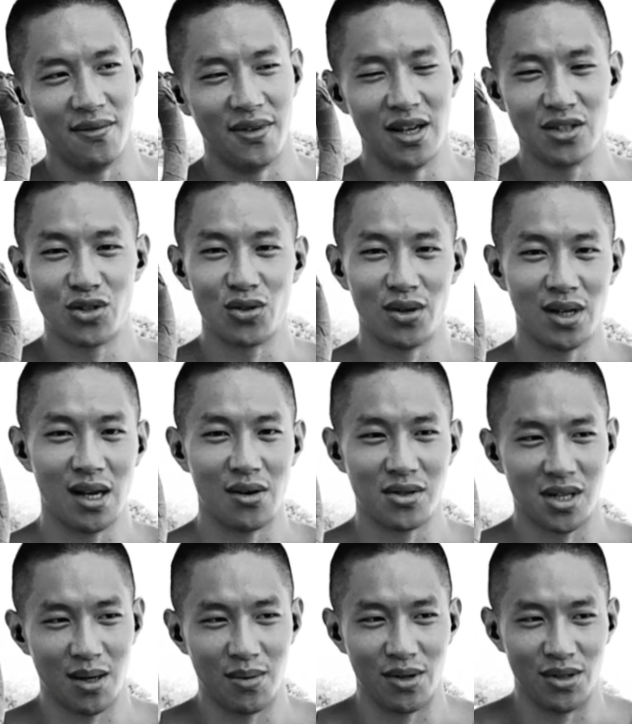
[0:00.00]
Eventually, I
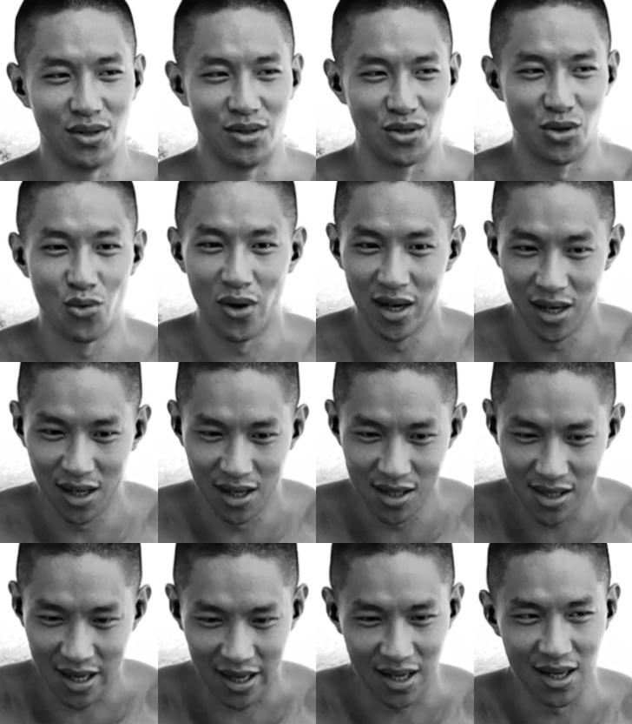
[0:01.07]
was able to do 20
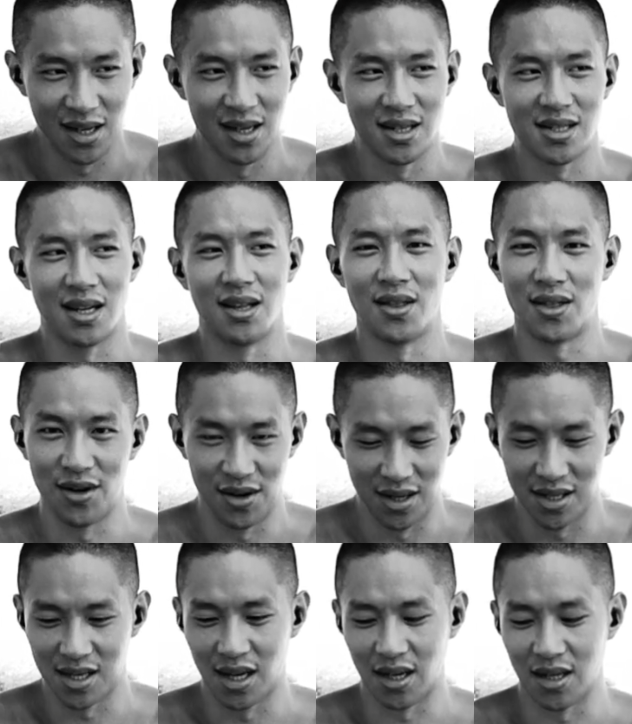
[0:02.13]
seconds and 30
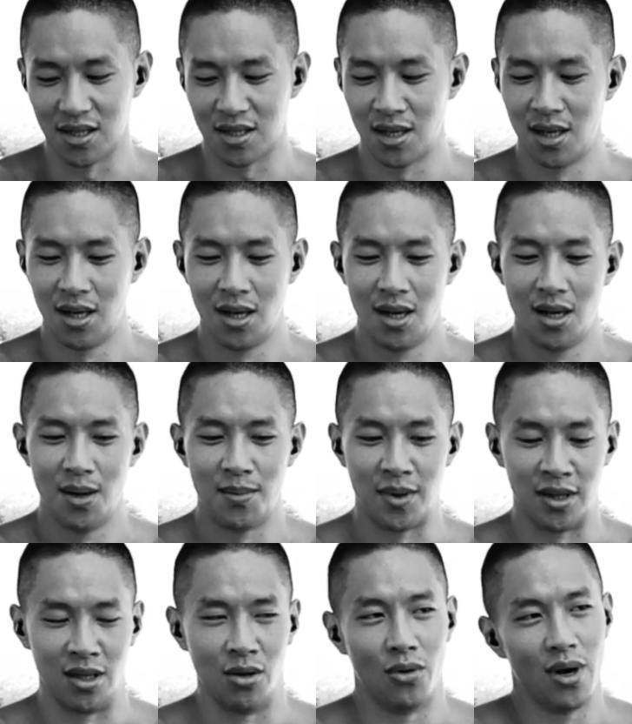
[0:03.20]
seconds.
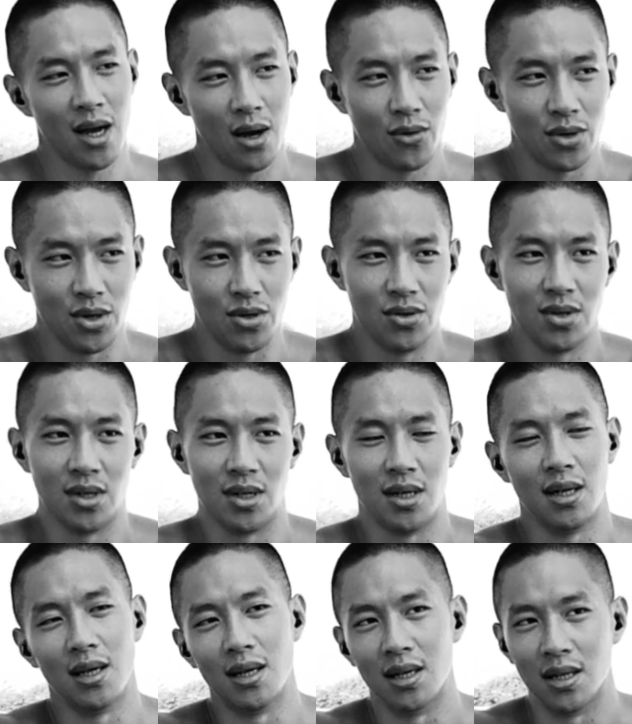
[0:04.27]
But the way I would do it
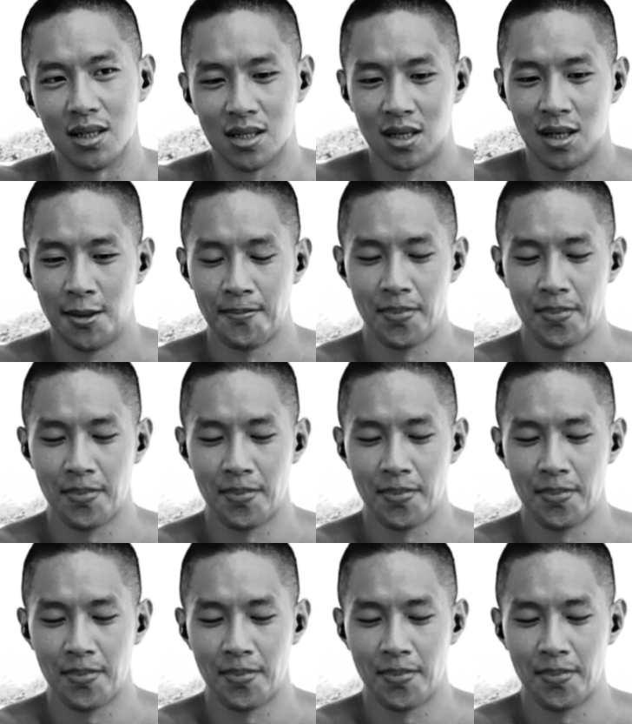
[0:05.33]
is